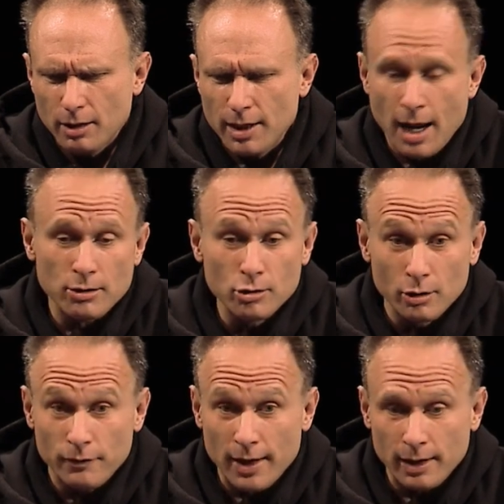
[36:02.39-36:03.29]
and I don't
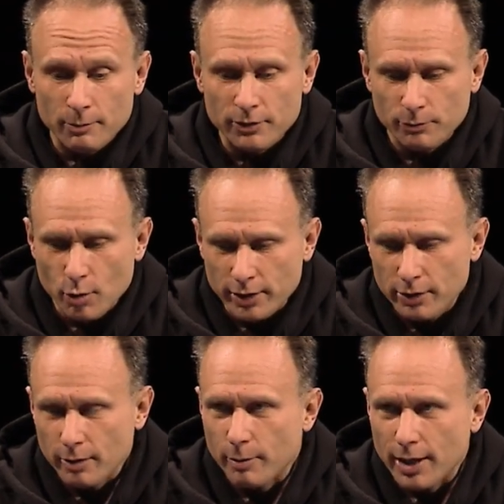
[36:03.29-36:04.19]
know if I am at this point
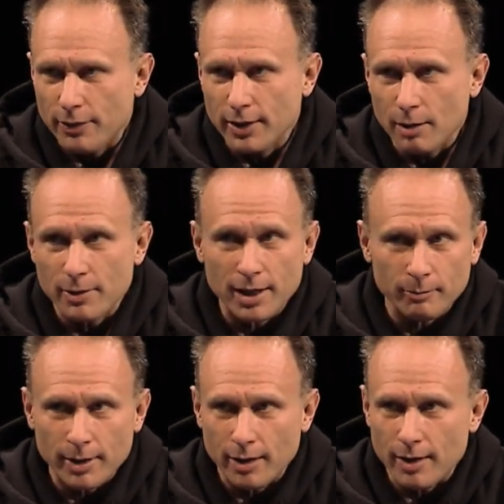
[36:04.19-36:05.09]
either, but I think I'm
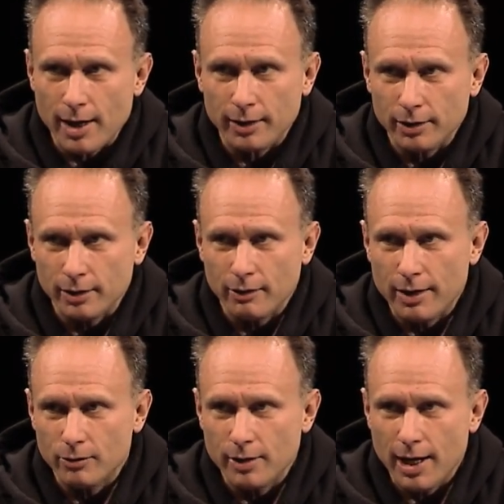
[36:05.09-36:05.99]
getting better at it. Right. You know,
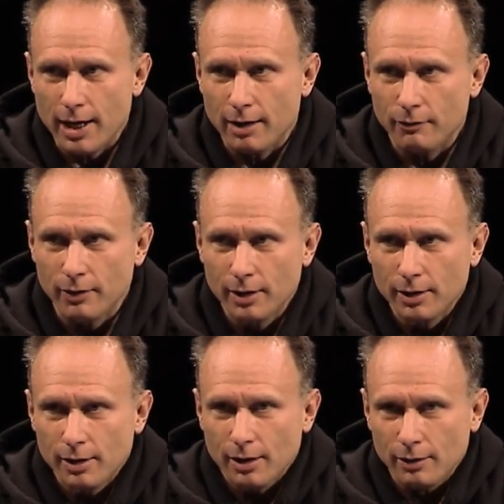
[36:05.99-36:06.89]
I don't have
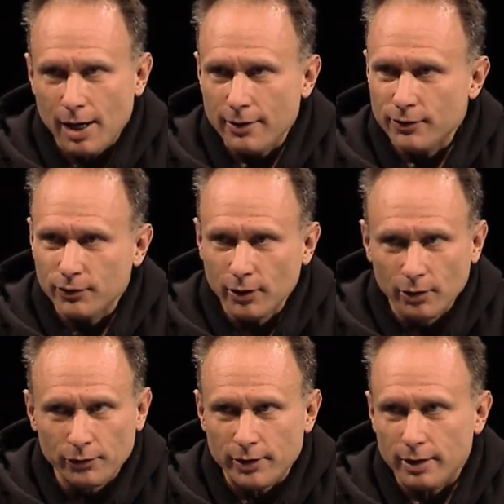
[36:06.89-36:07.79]
a lot of the
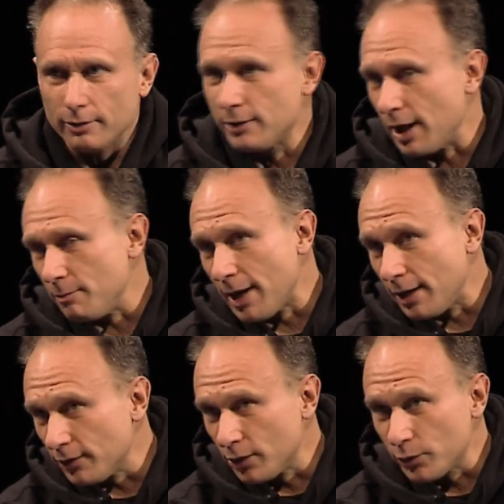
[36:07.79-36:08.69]
skills that that Matt
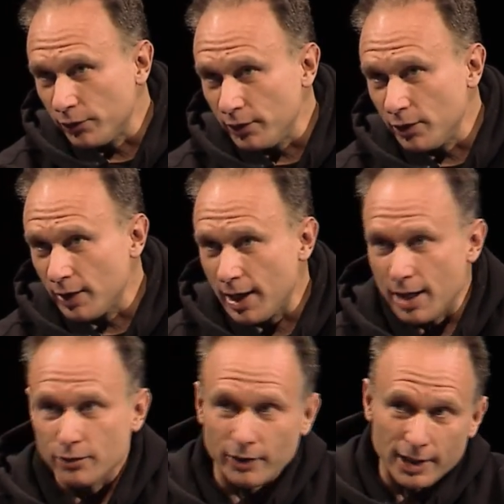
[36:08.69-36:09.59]
Centrowitz Senior
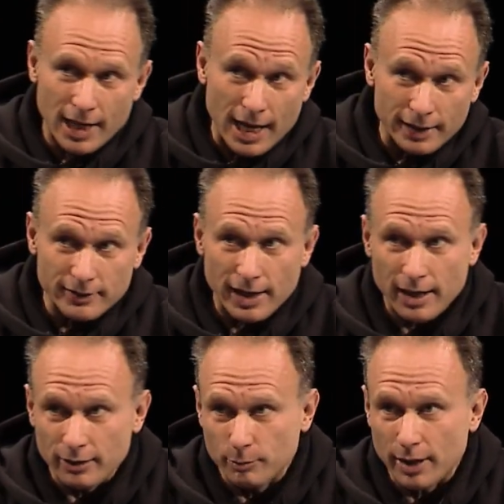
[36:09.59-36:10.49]
has or that Gags
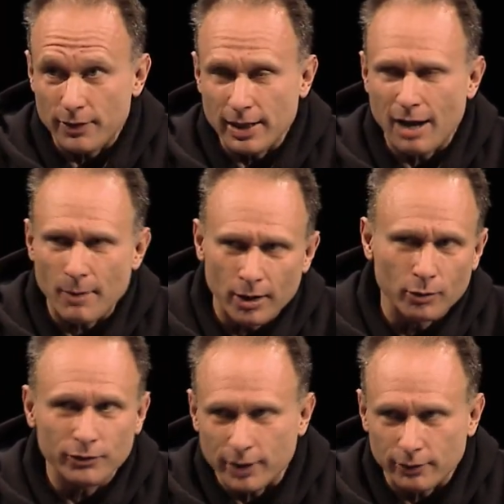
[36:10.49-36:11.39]
has, but right. I think I have my
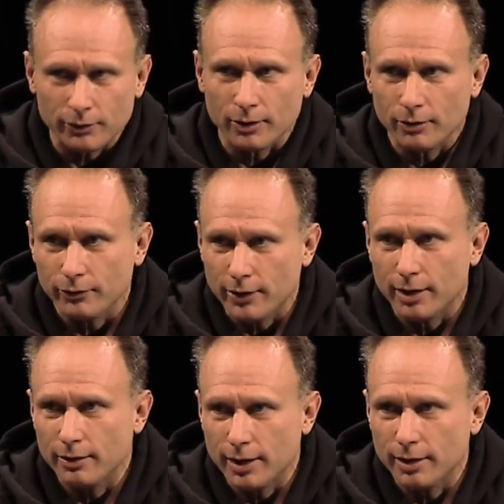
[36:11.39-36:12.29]
own set of skills that
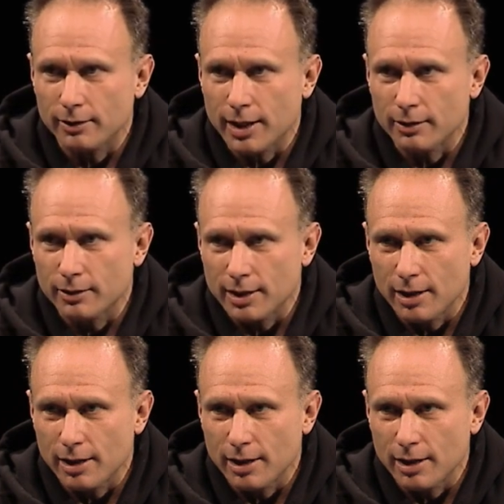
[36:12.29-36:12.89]
right. that, that you pull can